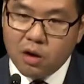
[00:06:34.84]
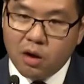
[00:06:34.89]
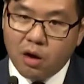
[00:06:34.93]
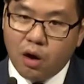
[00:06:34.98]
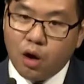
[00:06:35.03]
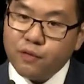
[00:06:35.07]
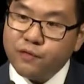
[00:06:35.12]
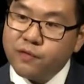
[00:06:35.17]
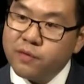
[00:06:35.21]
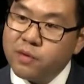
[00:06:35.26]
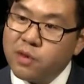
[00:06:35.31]

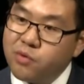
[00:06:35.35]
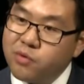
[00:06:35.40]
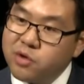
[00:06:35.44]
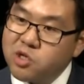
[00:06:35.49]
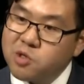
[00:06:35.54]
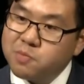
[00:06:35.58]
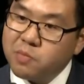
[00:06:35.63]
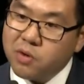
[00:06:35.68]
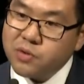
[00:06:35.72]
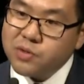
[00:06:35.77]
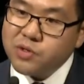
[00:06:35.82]
Often the
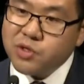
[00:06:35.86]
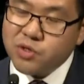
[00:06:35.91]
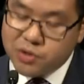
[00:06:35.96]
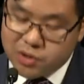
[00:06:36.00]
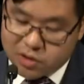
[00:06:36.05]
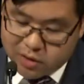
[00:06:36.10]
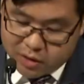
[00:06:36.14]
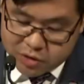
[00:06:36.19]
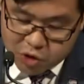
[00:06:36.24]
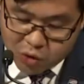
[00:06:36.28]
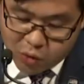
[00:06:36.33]
response to
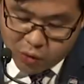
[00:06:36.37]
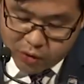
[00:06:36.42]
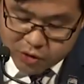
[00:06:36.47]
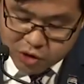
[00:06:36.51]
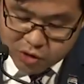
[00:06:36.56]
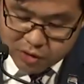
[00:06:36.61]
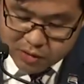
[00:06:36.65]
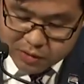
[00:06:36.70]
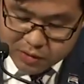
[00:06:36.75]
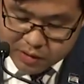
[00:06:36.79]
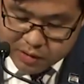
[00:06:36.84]
such
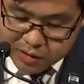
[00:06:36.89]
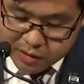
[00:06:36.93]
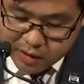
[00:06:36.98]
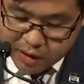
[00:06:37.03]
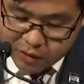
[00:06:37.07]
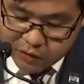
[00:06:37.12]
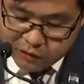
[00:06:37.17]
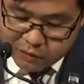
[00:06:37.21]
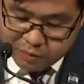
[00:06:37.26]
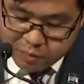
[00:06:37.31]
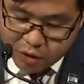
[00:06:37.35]
questions is
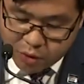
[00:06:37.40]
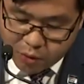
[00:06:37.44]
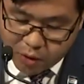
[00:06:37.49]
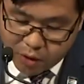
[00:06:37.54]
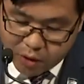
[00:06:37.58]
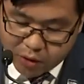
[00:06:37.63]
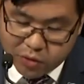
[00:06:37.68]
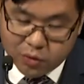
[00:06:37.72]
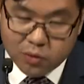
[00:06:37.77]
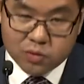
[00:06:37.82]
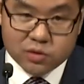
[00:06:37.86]
that of
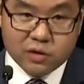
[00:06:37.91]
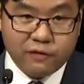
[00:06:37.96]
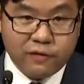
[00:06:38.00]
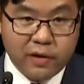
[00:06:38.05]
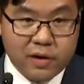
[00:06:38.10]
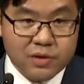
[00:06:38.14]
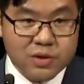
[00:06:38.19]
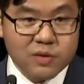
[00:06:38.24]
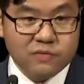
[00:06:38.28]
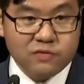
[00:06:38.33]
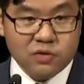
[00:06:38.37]
parochial
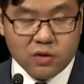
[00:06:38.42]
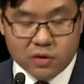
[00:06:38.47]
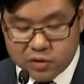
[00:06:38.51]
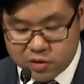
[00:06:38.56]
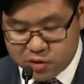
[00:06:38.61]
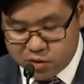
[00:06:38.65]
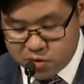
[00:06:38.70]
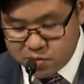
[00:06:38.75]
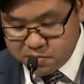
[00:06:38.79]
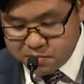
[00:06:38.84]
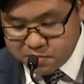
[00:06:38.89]

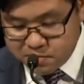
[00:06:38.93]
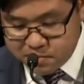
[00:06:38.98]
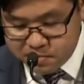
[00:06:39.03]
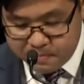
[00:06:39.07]
defensiveness.